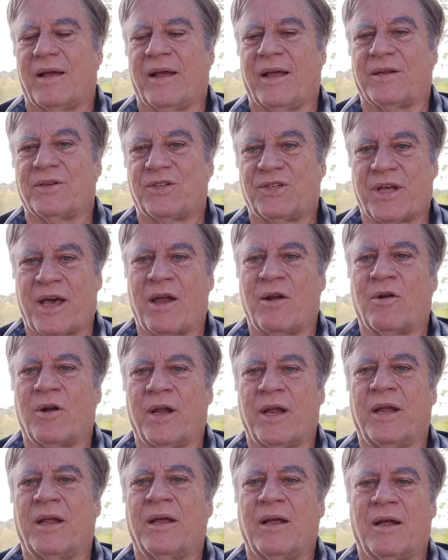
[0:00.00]
And
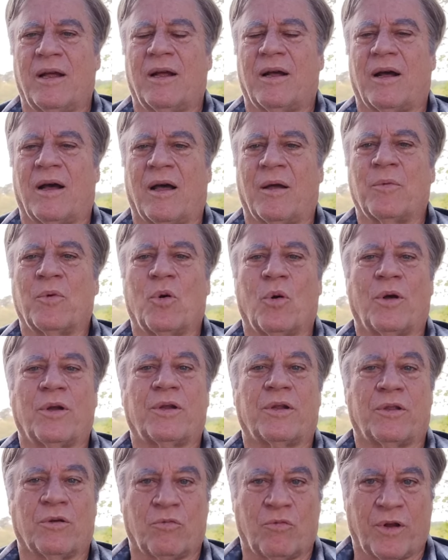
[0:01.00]
Saturday, I'm going
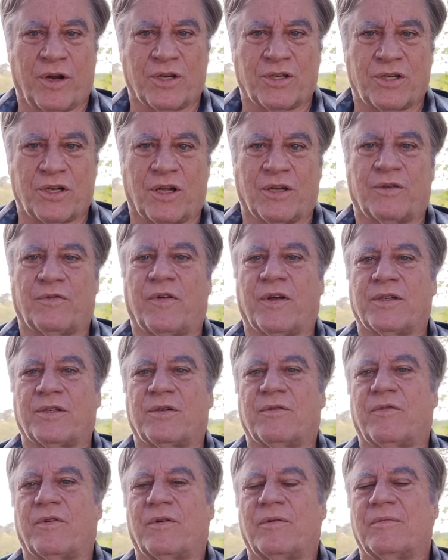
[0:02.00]
to the Renaissance
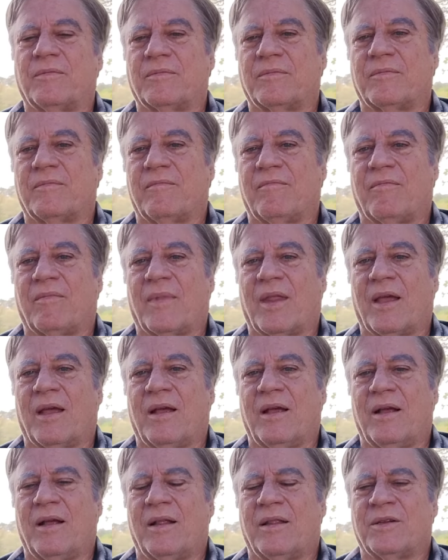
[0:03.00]
Festival.
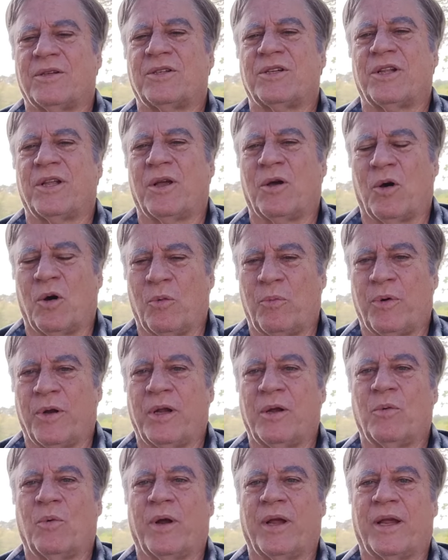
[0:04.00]
This is the
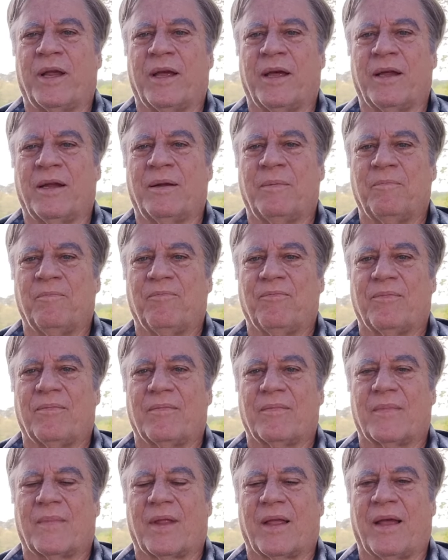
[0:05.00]
opening weekend
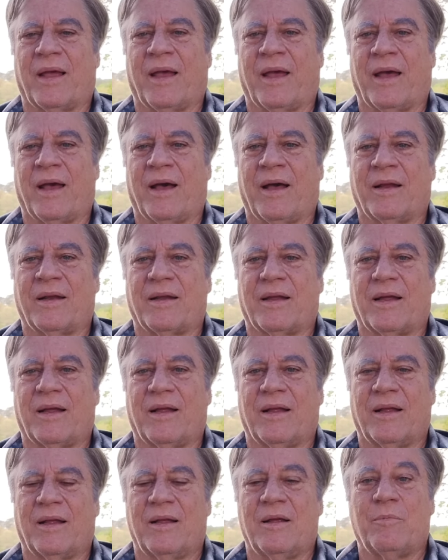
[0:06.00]
And
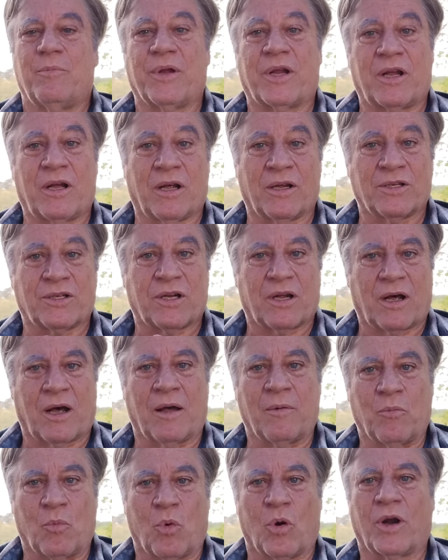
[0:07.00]
because
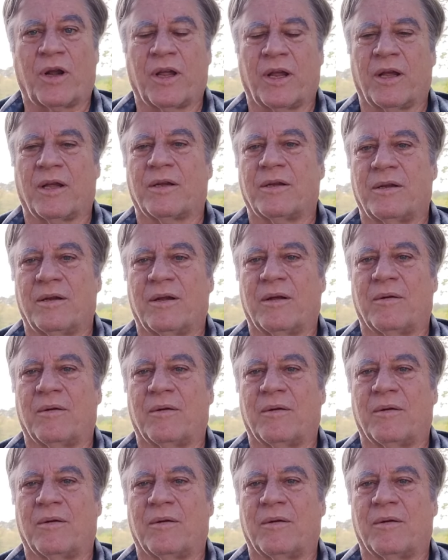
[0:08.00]
I'm working at